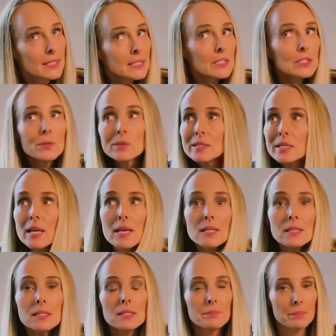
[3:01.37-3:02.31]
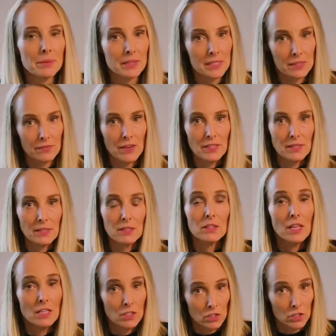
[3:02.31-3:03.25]
too intense, but let's face it,
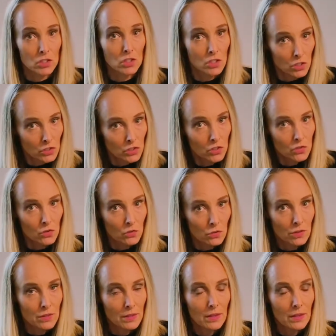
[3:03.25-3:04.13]
here's the truth.